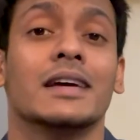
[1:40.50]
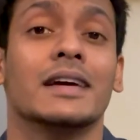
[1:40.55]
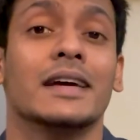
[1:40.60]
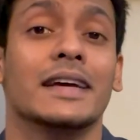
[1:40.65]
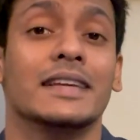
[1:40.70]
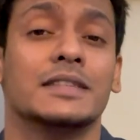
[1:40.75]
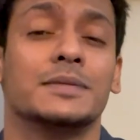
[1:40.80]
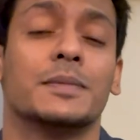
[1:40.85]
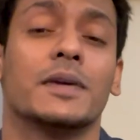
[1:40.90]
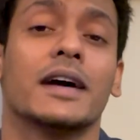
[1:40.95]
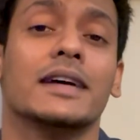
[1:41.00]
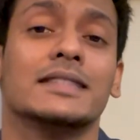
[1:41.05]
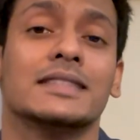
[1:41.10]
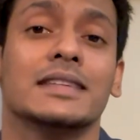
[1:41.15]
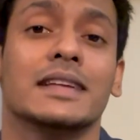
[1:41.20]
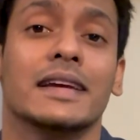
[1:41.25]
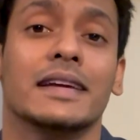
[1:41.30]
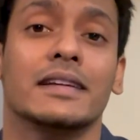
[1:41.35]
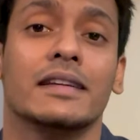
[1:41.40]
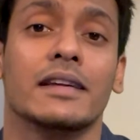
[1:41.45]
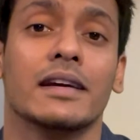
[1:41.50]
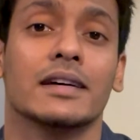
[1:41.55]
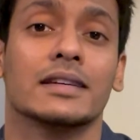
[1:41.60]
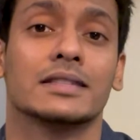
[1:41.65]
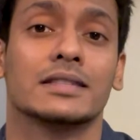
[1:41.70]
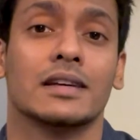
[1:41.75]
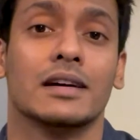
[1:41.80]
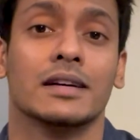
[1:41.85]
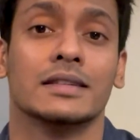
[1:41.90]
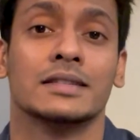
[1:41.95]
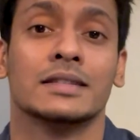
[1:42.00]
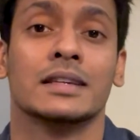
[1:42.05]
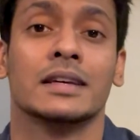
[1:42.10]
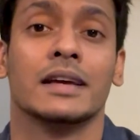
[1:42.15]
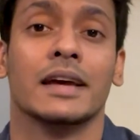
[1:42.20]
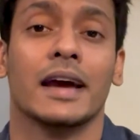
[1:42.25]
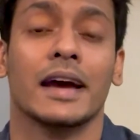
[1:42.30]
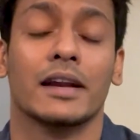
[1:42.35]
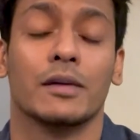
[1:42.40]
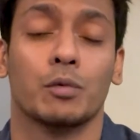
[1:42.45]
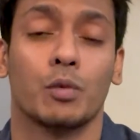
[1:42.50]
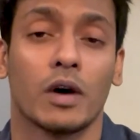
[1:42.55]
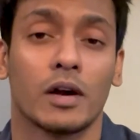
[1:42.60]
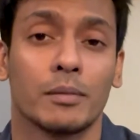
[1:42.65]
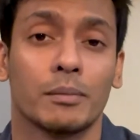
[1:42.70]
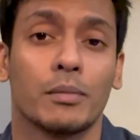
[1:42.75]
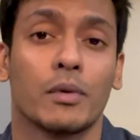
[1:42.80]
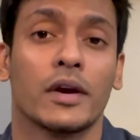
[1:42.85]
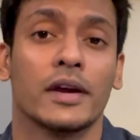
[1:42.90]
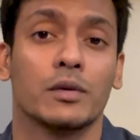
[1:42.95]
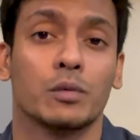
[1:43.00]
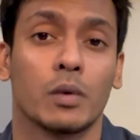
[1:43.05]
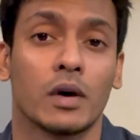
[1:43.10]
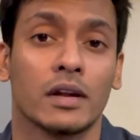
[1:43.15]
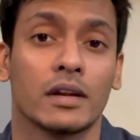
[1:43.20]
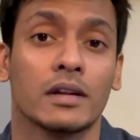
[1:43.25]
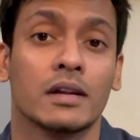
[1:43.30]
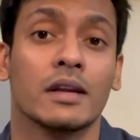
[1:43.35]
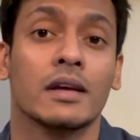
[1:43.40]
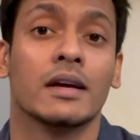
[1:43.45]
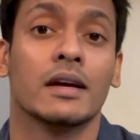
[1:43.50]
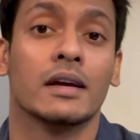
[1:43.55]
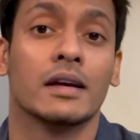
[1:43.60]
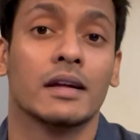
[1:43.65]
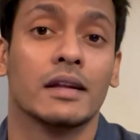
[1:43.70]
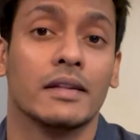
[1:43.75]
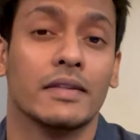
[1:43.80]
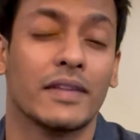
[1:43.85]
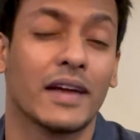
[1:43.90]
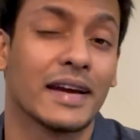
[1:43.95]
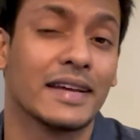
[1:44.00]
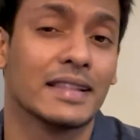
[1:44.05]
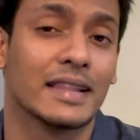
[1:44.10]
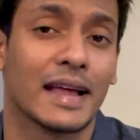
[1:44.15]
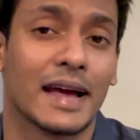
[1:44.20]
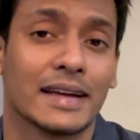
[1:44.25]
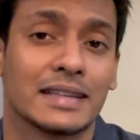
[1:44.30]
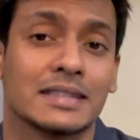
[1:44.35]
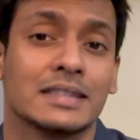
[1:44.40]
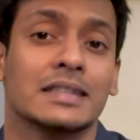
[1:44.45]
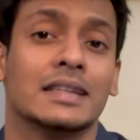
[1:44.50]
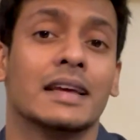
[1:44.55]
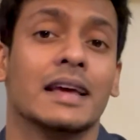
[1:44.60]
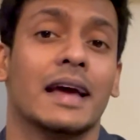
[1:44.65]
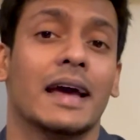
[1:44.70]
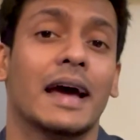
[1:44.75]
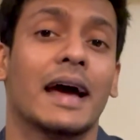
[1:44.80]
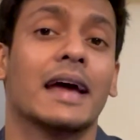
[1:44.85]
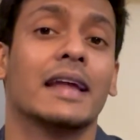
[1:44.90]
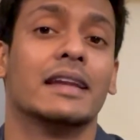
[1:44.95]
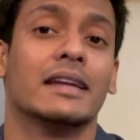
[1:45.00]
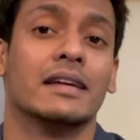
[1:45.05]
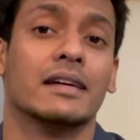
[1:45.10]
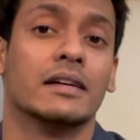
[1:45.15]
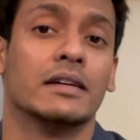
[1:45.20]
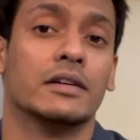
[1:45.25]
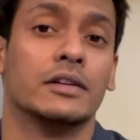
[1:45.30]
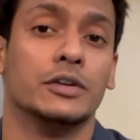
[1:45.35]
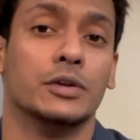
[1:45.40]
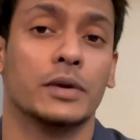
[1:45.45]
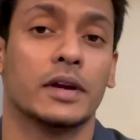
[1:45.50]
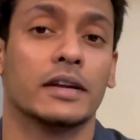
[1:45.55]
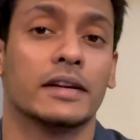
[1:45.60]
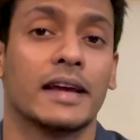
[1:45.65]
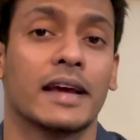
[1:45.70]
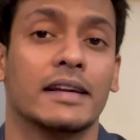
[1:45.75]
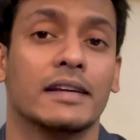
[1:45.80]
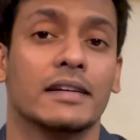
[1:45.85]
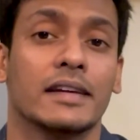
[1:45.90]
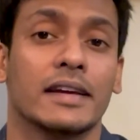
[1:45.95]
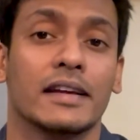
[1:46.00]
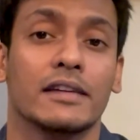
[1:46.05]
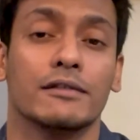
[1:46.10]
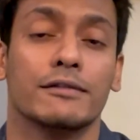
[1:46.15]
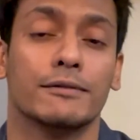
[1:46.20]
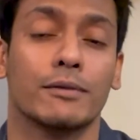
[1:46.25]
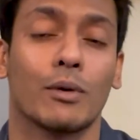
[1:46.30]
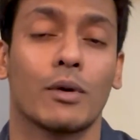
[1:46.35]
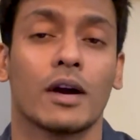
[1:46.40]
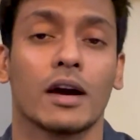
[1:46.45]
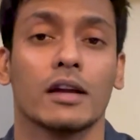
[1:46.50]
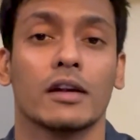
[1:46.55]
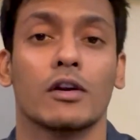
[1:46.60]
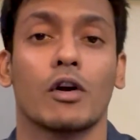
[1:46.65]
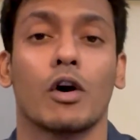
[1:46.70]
Its price in India starts at 1.19 lakhs and you can get it in 4 color